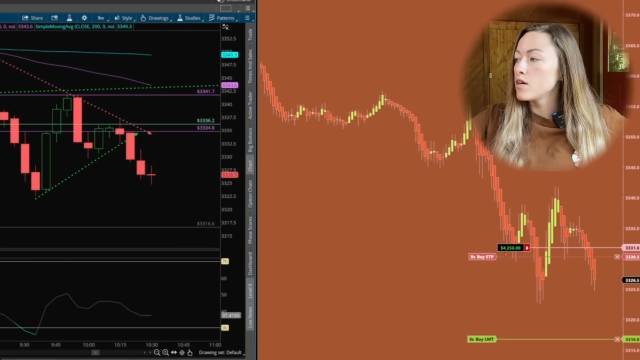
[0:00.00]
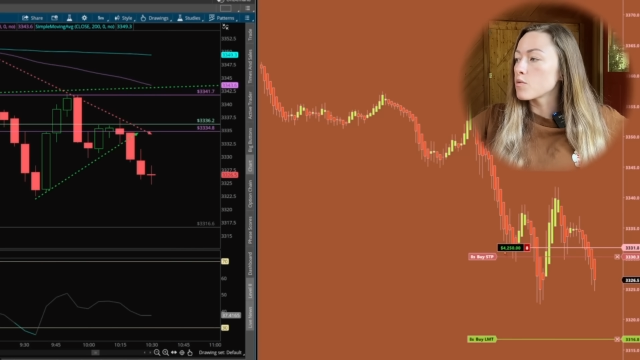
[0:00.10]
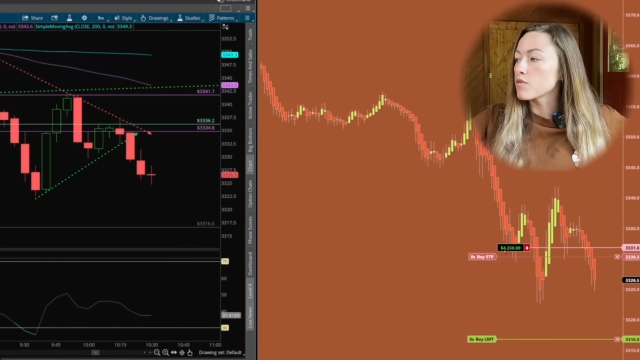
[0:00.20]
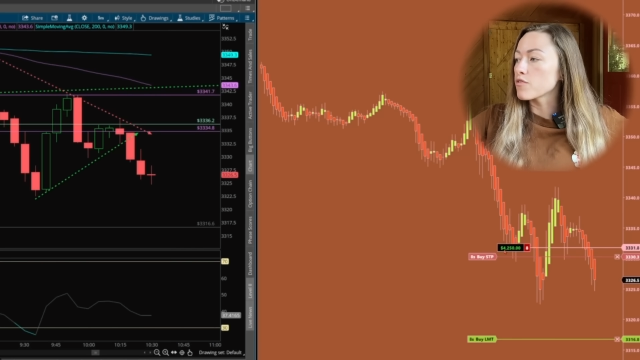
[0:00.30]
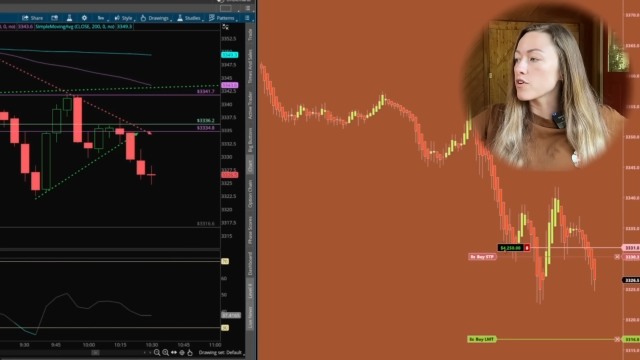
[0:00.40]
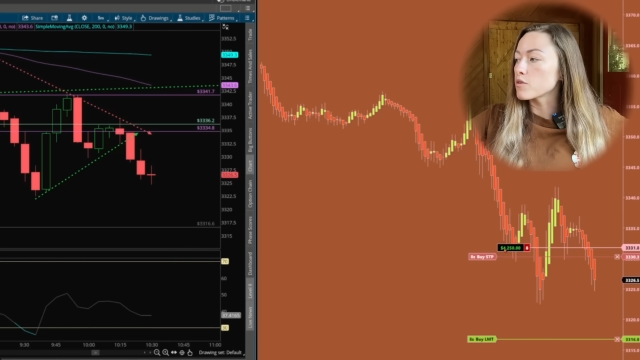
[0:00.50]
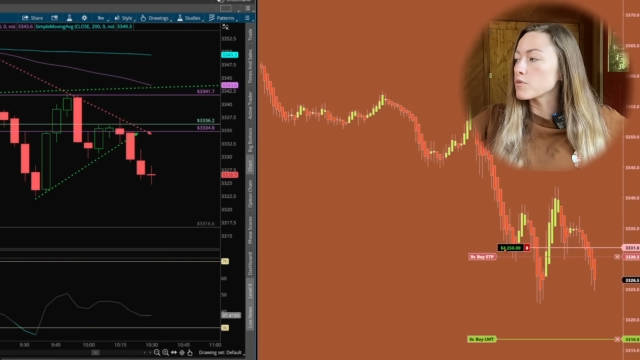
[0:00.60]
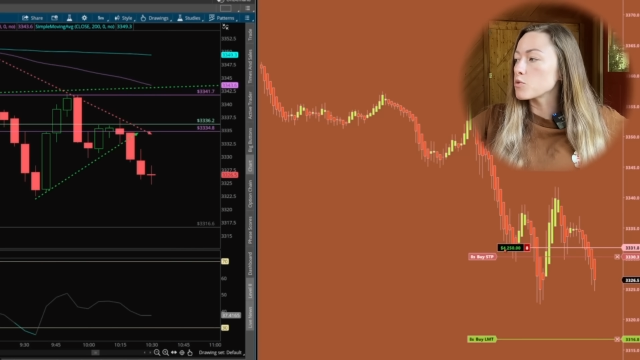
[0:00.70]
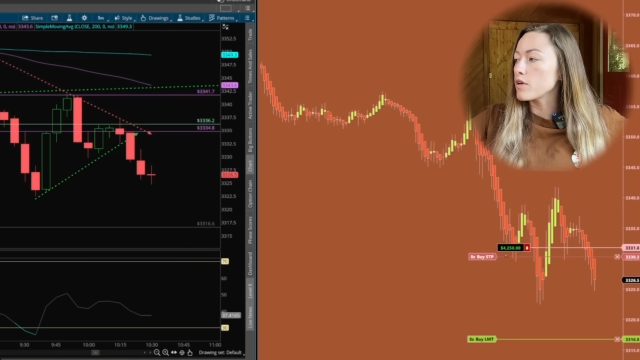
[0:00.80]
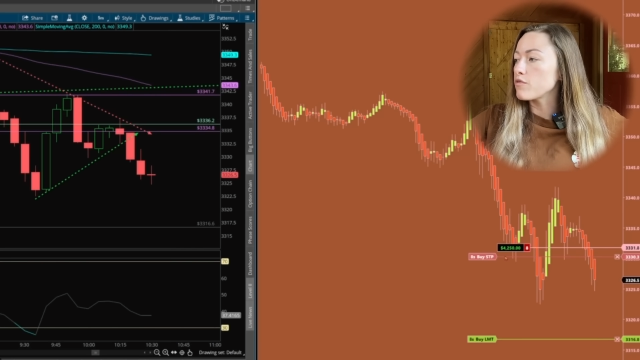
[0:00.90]
We're flirting
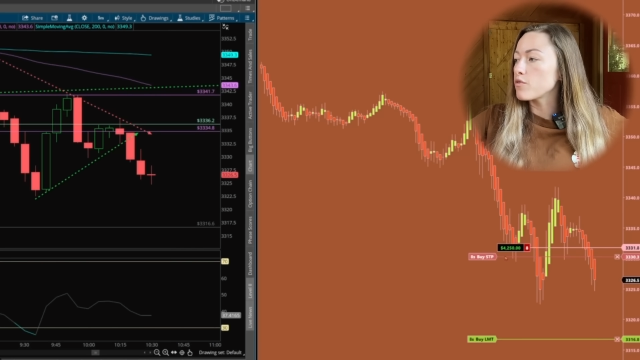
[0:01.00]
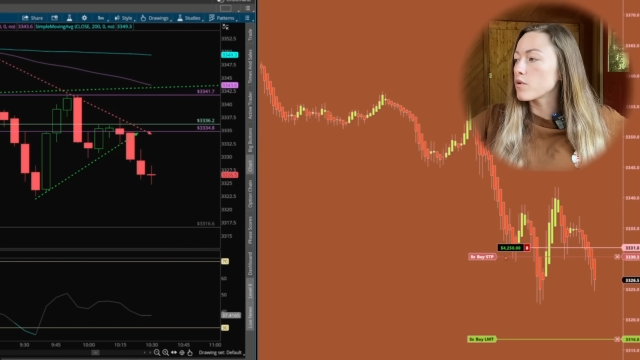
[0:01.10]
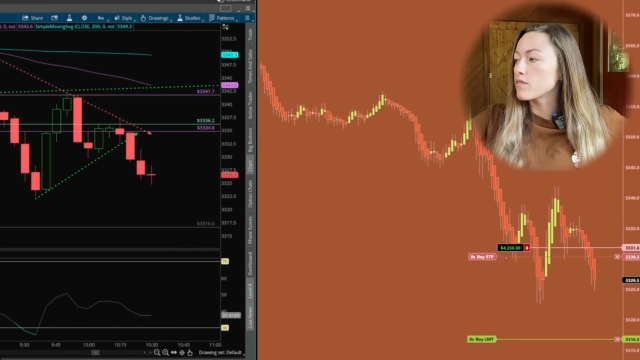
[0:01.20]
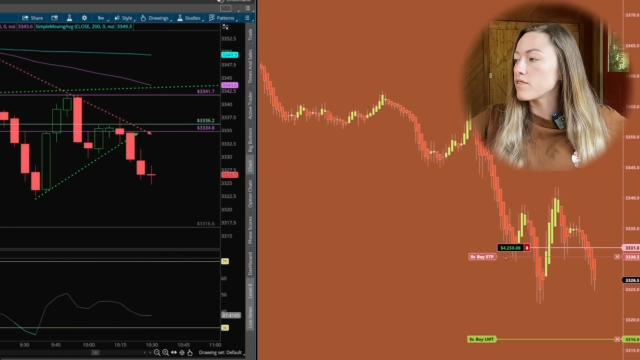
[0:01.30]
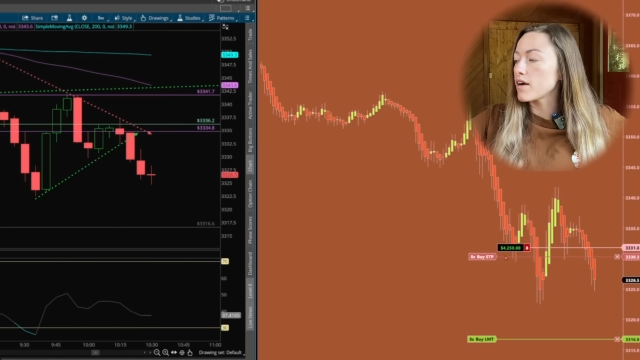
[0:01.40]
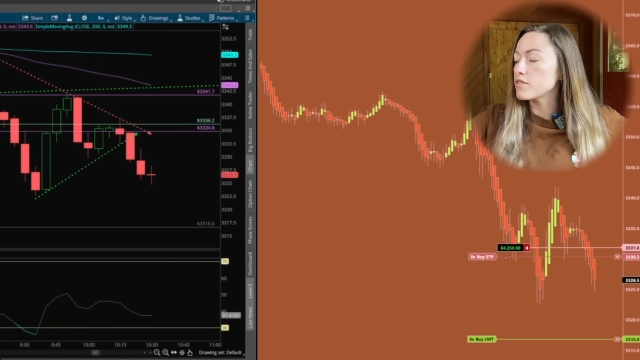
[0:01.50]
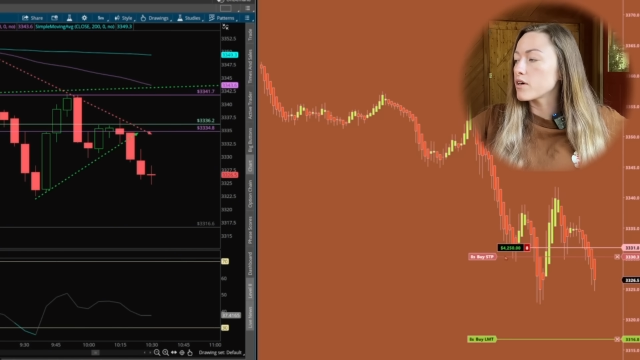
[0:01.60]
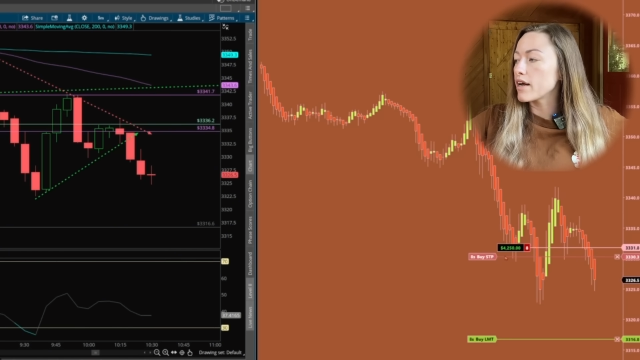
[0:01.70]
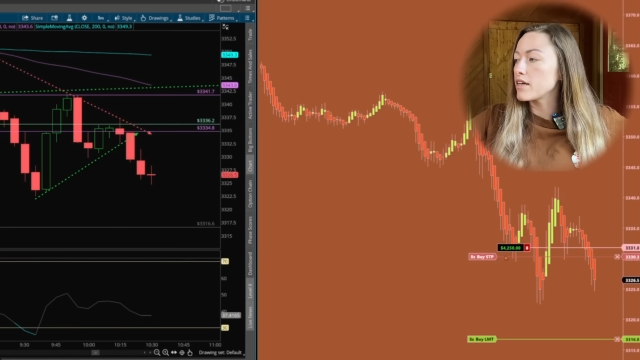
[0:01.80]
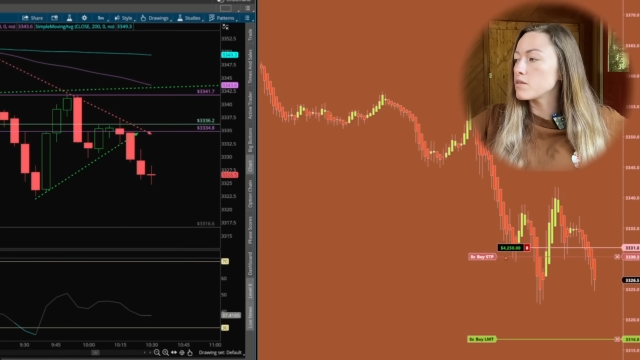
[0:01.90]
between 4 and 5
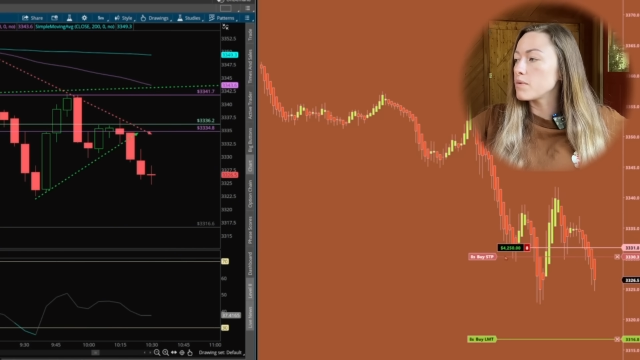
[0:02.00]
grand,